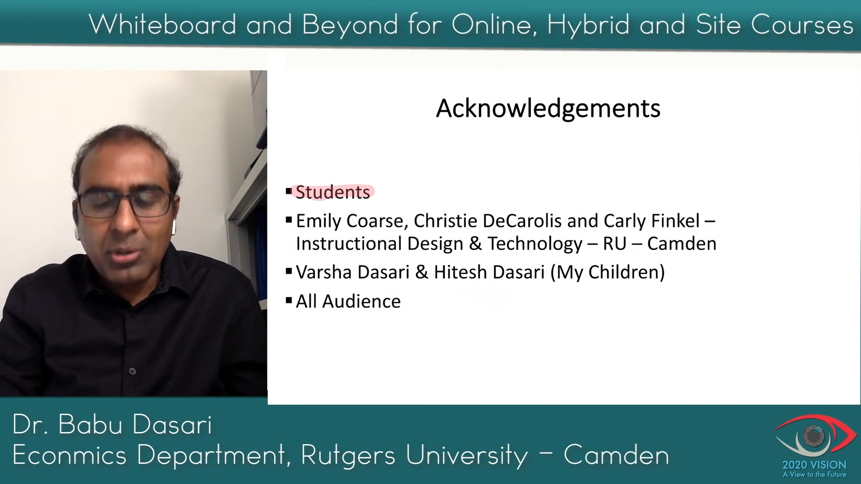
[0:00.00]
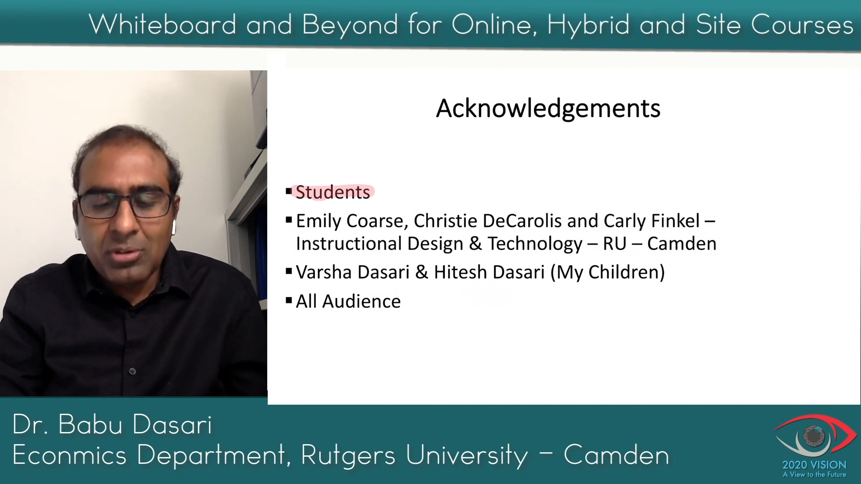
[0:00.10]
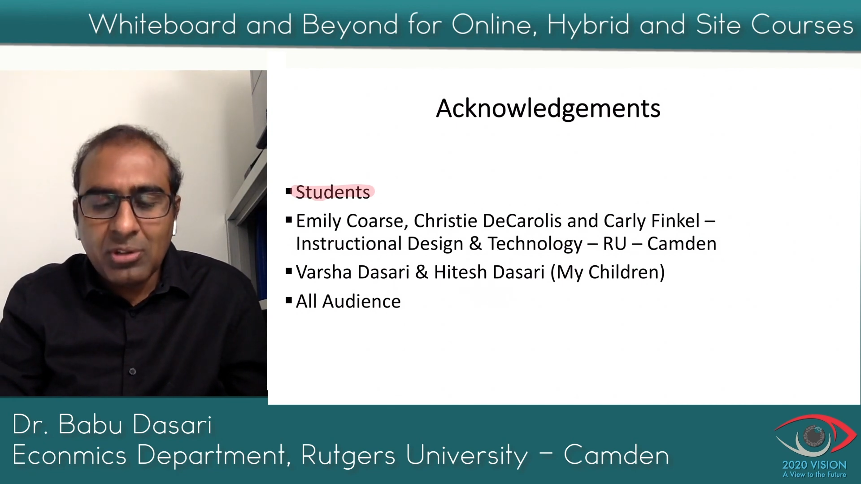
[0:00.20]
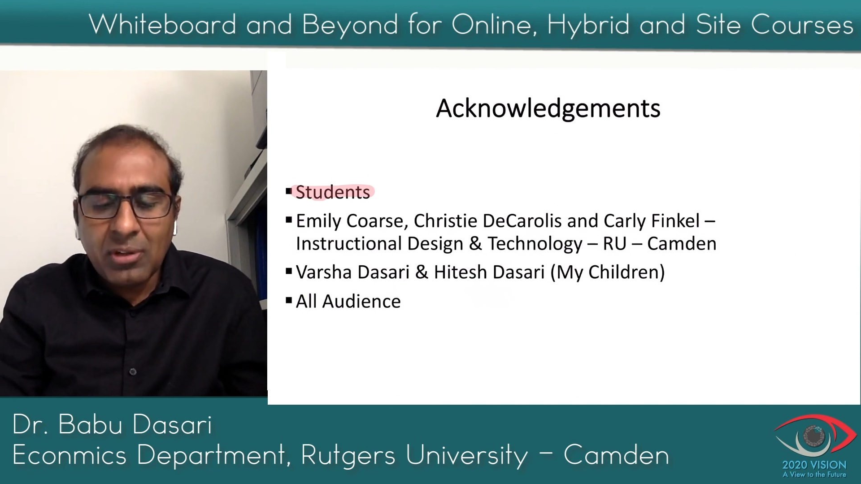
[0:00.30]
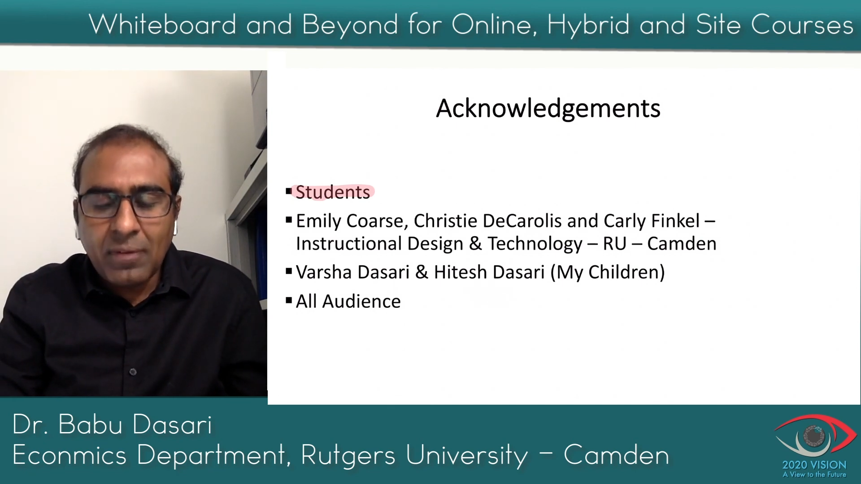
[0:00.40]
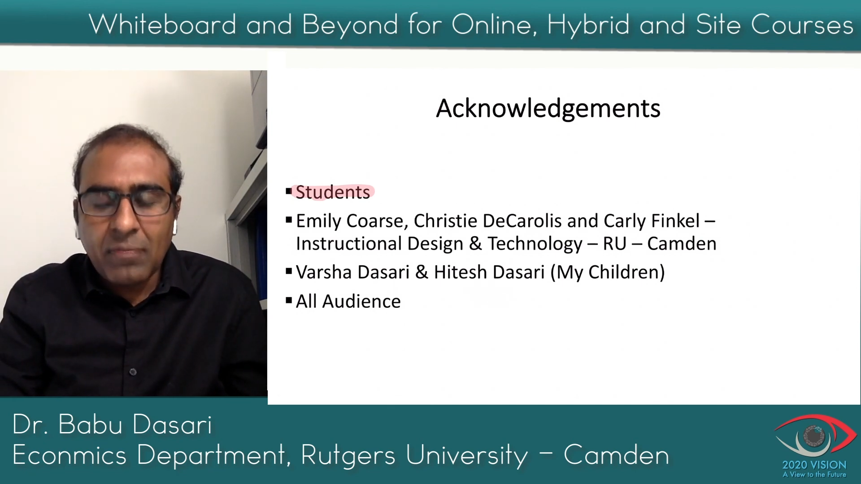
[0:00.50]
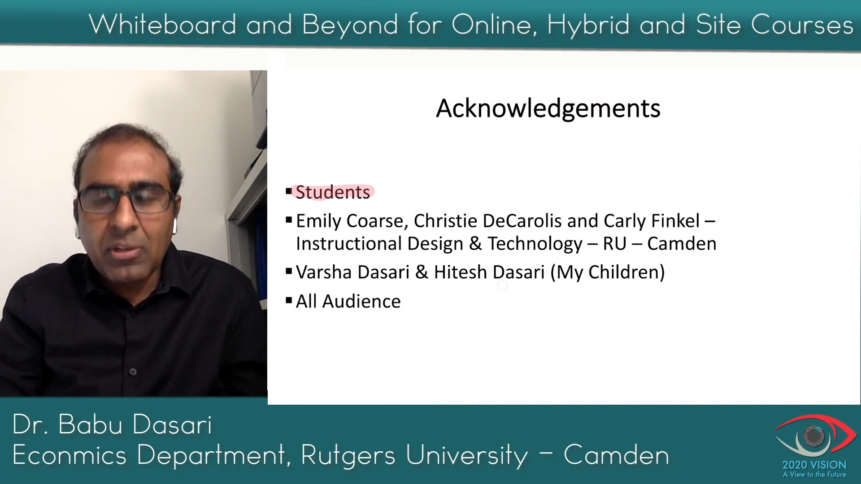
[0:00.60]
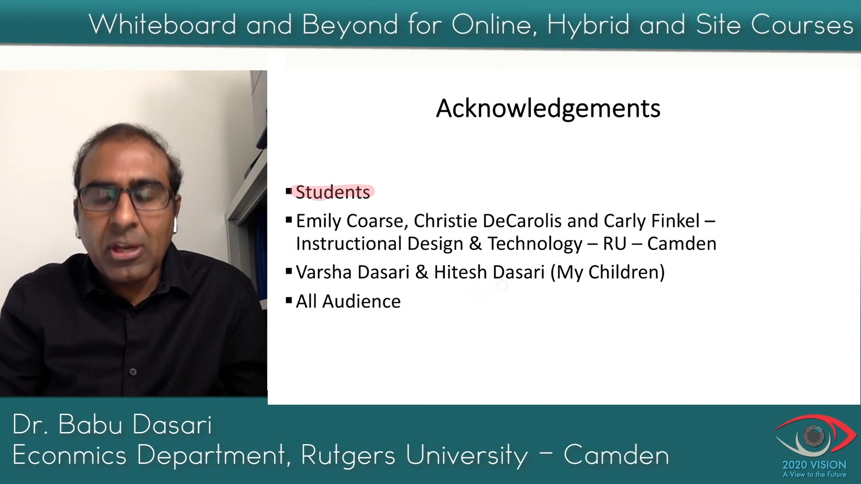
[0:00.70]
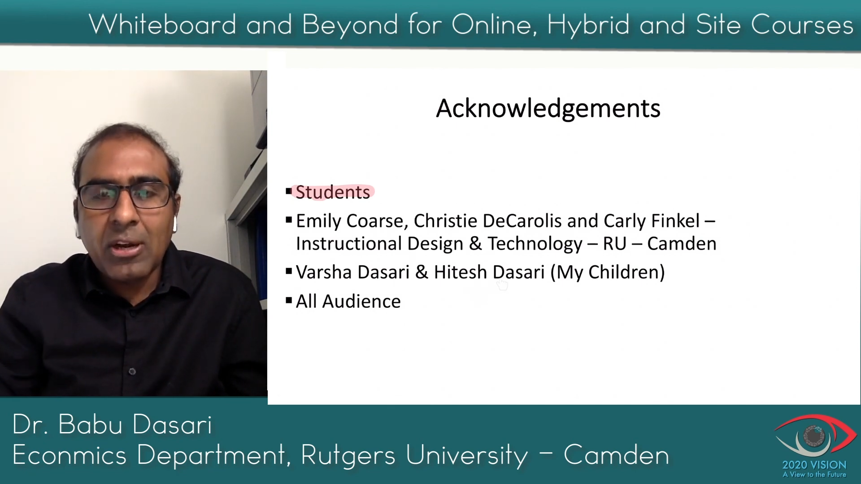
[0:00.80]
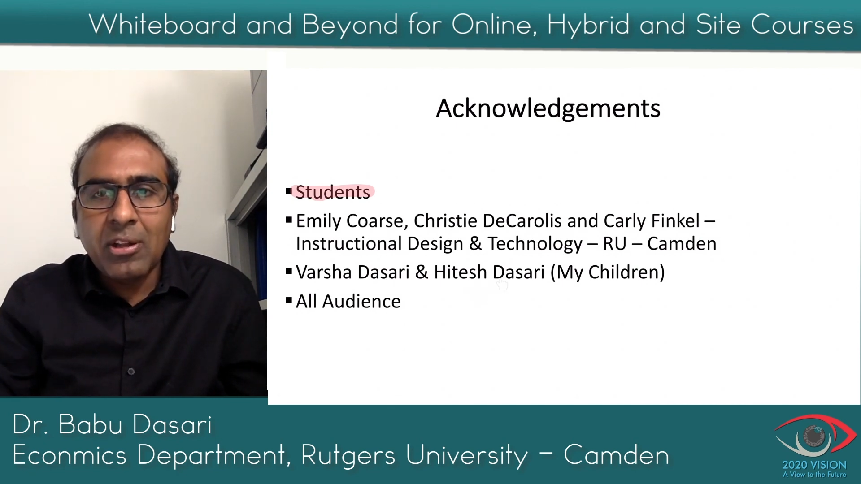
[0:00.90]
who is in the
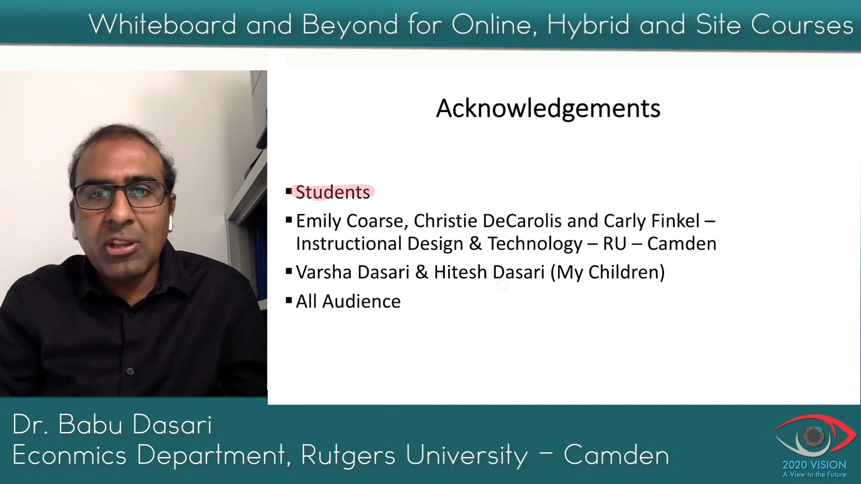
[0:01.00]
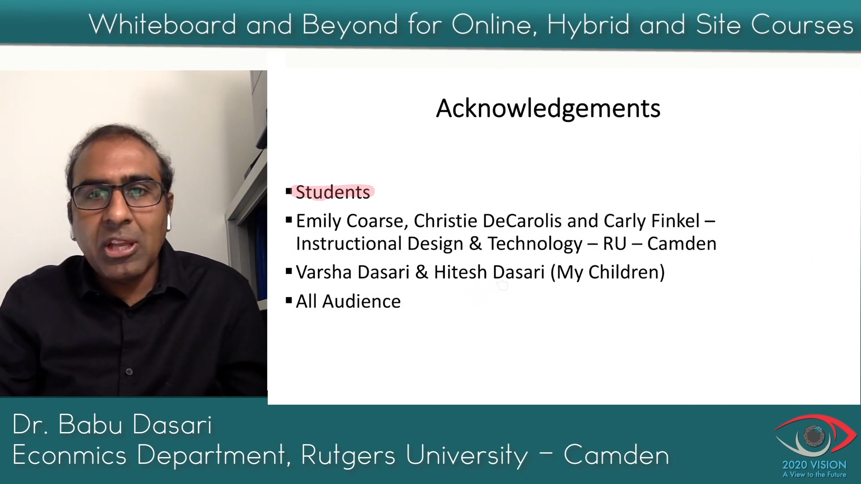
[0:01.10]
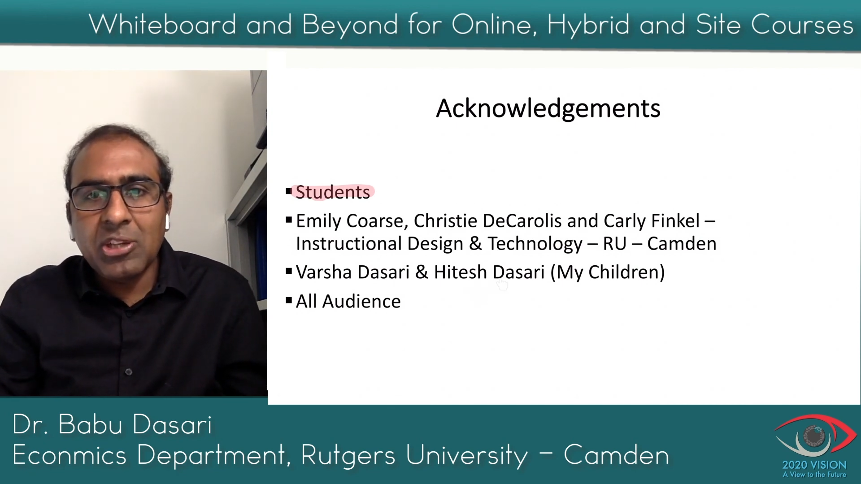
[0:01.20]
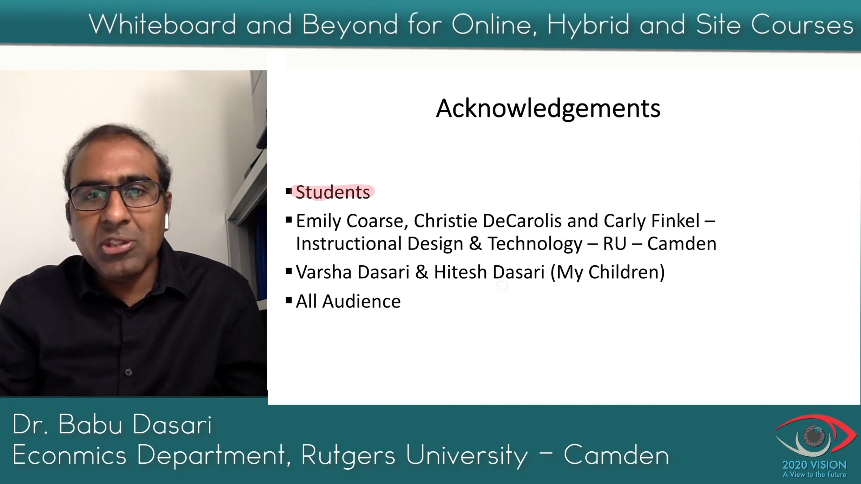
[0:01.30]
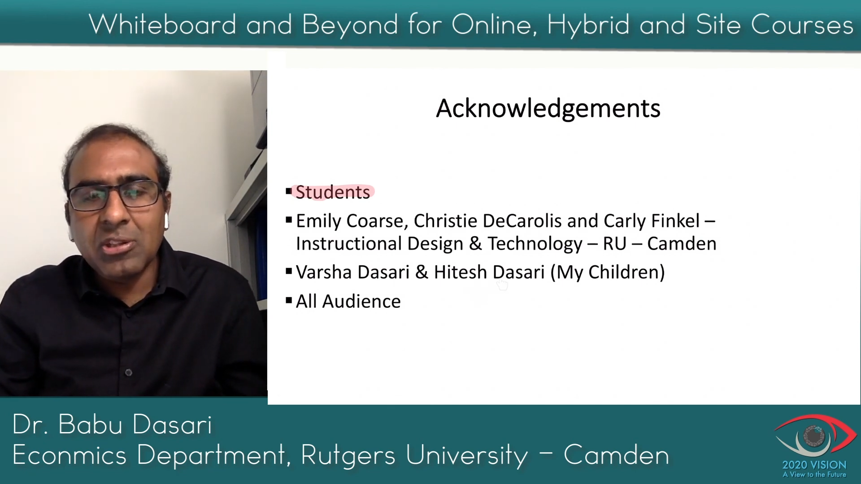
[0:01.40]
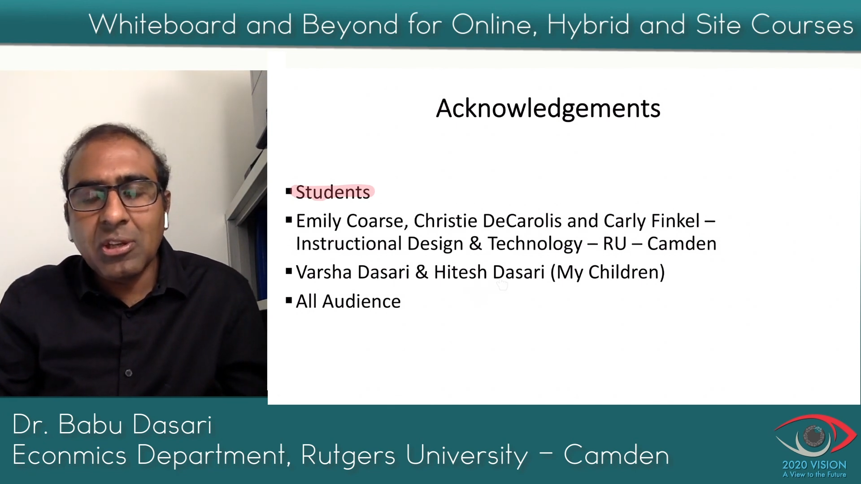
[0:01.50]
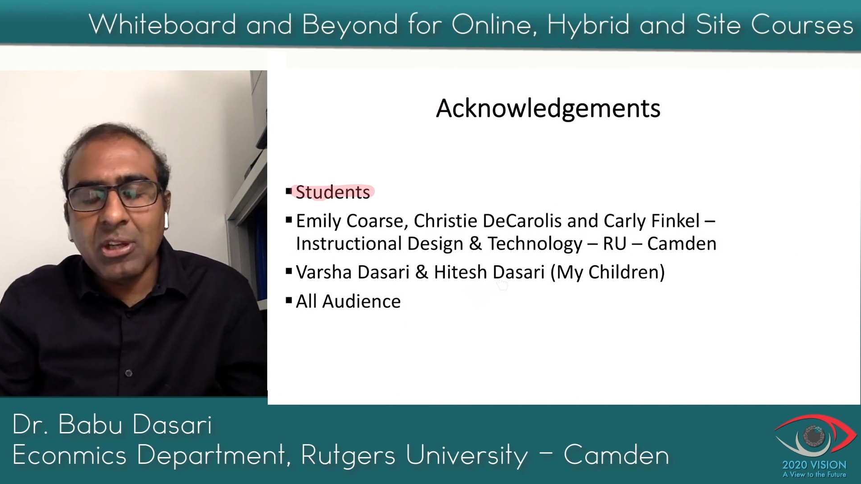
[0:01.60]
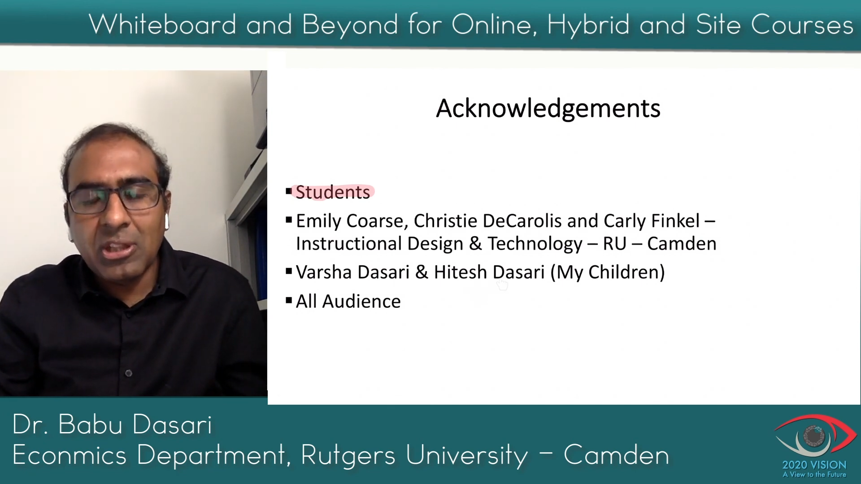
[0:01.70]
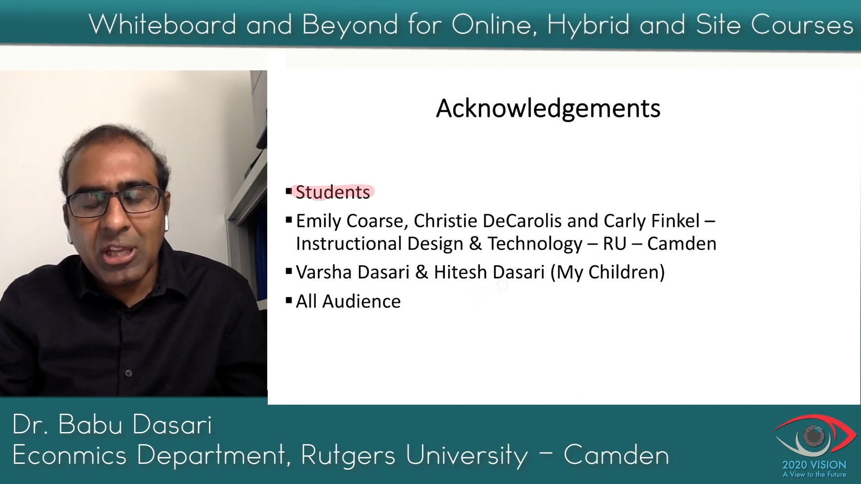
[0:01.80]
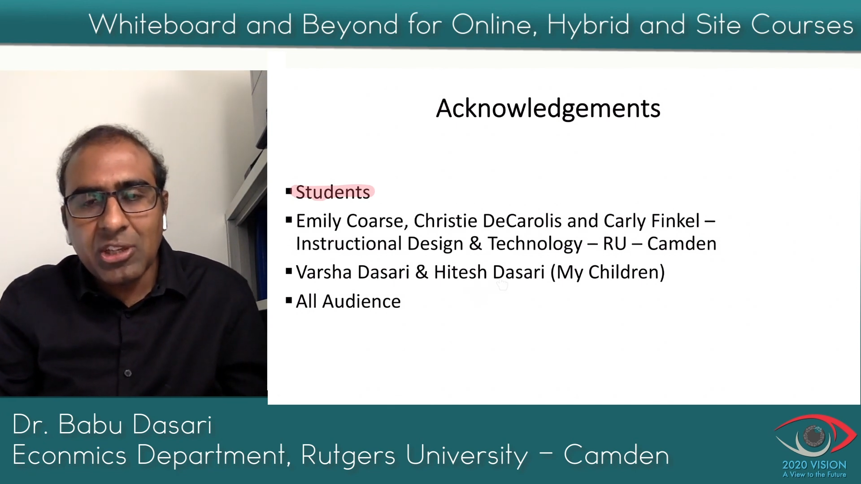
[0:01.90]
5th grade,
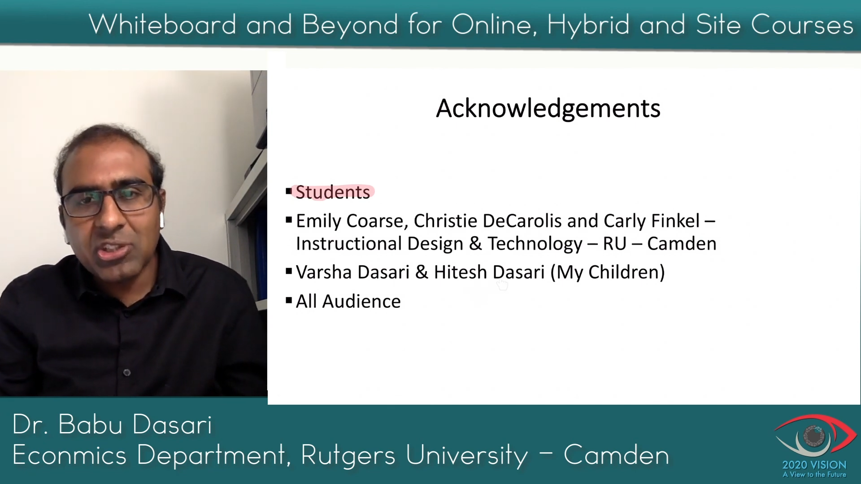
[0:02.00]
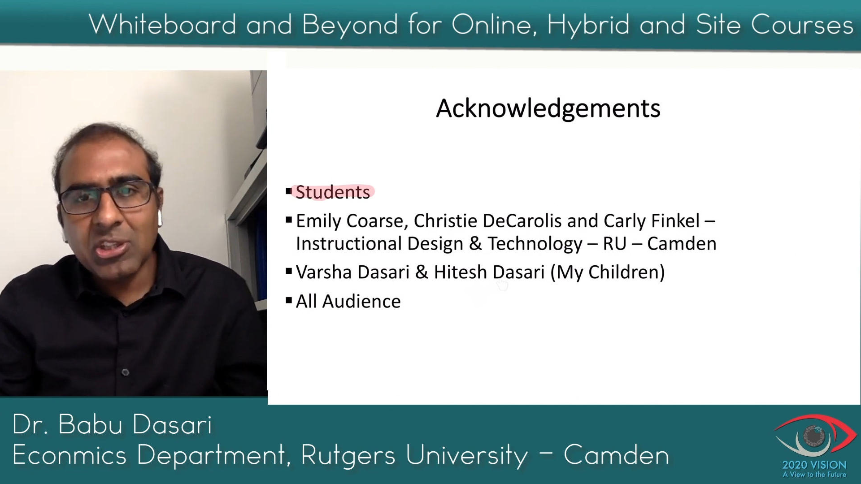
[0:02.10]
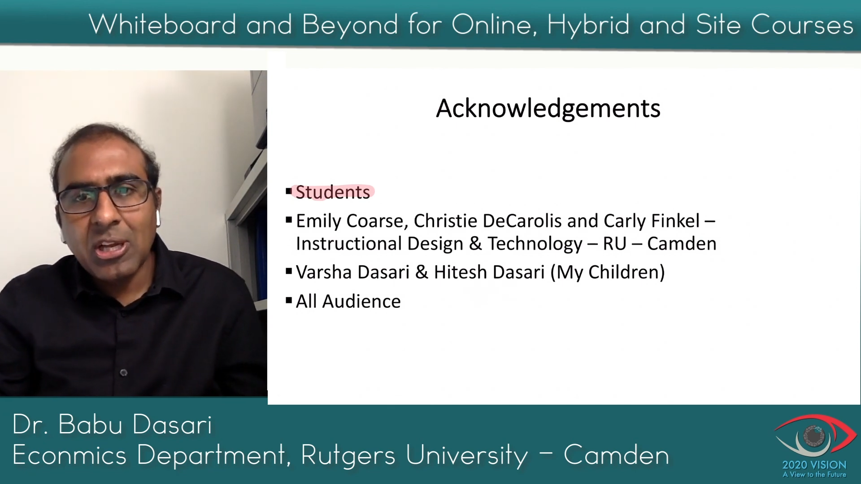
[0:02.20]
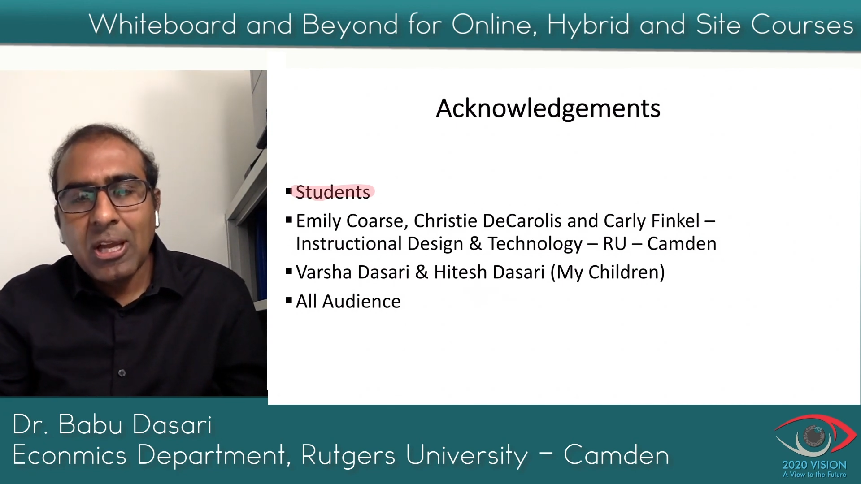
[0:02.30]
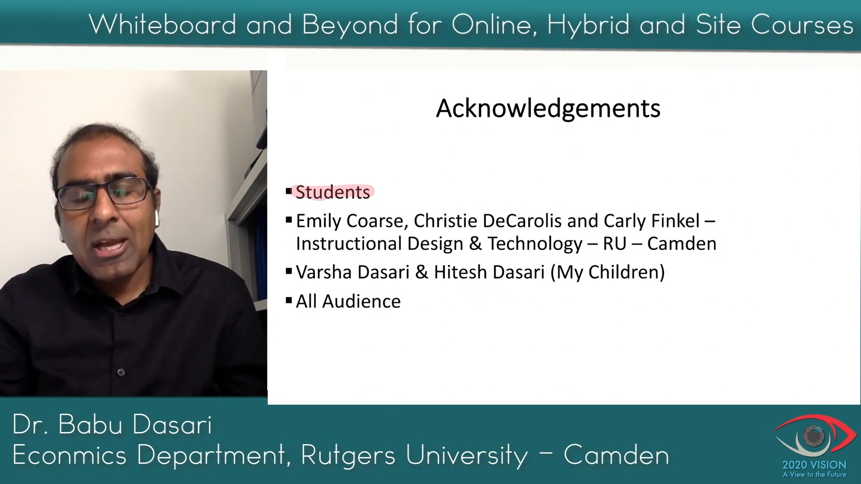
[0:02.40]
Hitesh.